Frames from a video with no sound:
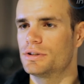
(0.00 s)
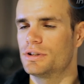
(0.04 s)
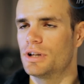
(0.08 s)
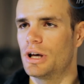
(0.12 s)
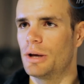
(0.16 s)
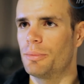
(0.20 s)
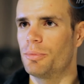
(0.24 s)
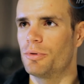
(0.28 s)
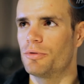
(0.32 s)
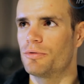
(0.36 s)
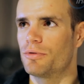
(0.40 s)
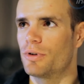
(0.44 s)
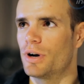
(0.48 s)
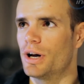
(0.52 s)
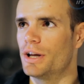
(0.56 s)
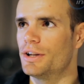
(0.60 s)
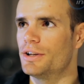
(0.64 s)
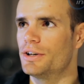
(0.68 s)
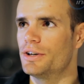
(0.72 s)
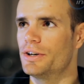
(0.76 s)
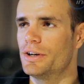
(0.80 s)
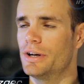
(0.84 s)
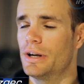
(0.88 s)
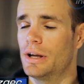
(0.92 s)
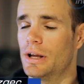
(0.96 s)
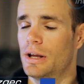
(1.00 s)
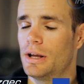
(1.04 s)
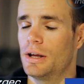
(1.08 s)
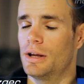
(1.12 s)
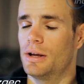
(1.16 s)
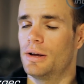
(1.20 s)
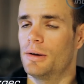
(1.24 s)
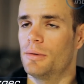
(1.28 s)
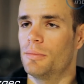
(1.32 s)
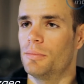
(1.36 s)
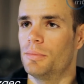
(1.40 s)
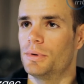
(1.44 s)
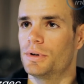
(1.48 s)
type of rider
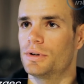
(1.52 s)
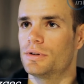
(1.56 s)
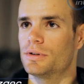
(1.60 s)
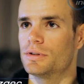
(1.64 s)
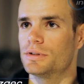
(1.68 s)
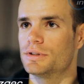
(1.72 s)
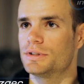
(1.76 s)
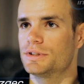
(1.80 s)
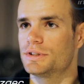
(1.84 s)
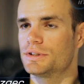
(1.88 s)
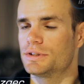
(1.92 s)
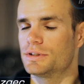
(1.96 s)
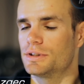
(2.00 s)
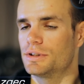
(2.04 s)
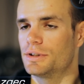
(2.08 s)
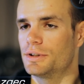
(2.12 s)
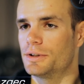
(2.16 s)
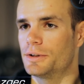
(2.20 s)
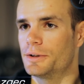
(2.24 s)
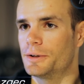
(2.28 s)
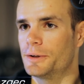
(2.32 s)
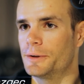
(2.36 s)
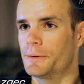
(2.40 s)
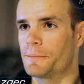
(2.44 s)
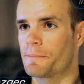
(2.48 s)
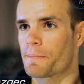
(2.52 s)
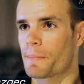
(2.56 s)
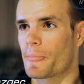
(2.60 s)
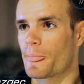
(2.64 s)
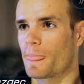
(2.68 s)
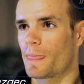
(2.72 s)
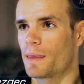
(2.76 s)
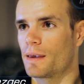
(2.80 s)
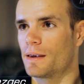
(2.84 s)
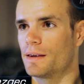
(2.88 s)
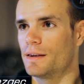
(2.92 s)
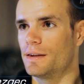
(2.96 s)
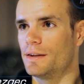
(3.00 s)
because uh,
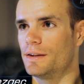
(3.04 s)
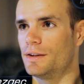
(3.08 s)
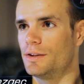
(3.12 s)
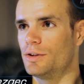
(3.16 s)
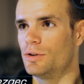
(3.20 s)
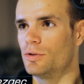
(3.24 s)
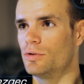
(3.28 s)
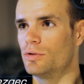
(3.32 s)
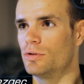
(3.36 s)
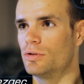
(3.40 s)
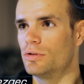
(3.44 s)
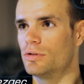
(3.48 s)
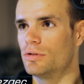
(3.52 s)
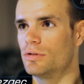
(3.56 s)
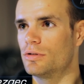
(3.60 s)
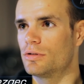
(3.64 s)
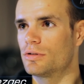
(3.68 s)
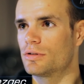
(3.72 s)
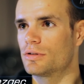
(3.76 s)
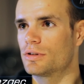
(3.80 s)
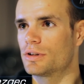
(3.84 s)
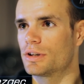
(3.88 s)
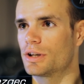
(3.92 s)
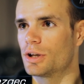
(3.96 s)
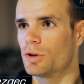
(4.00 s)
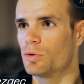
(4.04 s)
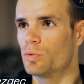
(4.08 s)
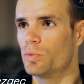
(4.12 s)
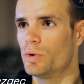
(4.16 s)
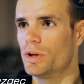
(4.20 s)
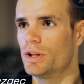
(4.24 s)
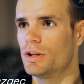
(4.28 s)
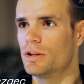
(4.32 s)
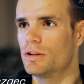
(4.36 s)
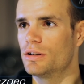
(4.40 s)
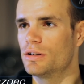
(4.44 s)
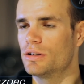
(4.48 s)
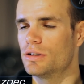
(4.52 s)
you can
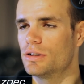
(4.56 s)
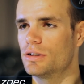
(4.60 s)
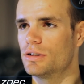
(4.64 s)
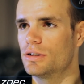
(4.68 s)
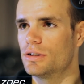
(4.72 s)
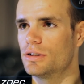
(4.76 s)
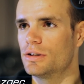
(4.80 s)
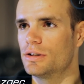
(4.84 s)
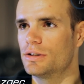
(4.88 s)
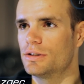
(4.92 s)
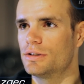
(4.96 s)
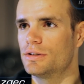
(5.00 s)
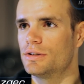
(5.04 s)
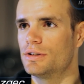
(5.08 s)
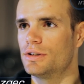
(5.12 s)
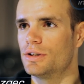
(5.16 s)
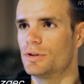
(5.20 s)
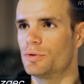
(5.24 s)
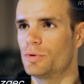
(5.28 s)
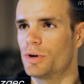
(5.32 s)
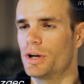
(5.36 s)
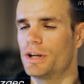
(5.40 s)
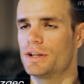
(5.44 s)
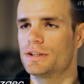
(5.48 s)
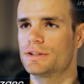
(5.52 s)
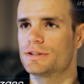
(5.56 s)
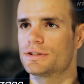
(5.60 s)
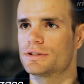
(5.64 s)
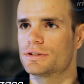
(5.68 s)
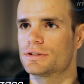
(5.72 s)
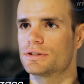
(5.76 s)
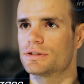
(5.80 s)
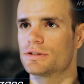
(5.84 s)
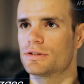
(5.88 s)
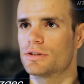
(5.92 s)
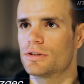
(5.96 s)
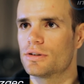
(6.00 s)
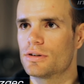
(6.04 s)
win uh, the race
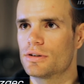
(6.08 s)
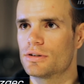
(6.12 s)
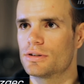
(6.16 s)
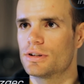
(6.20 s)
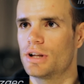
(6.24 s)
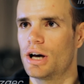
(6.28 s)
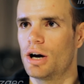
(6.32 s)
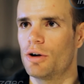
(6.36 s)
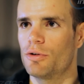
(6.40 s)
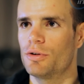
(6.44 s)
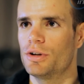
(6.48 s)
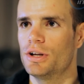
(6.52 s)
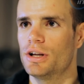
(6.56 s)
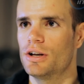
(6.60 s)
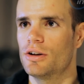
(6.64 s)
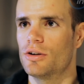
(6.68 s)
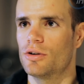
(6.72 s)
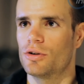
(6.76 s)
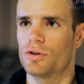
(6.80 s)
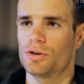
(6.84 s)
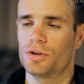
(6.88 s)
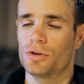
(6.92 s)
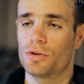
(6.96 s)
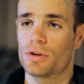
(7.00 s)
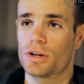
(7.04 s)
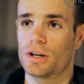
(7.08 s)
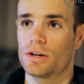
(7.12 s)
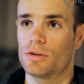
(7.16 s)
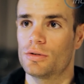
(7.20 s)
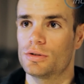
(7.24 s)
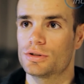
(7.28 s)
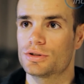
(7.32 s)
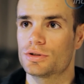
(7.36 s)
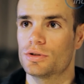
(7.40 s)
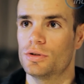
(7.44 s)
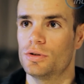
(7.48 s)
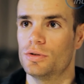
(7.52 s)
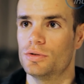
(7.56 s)
downhill or you can
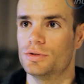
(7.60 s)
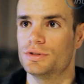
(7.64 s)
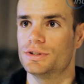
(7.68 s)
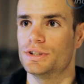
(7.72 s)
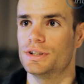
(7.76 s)
also lose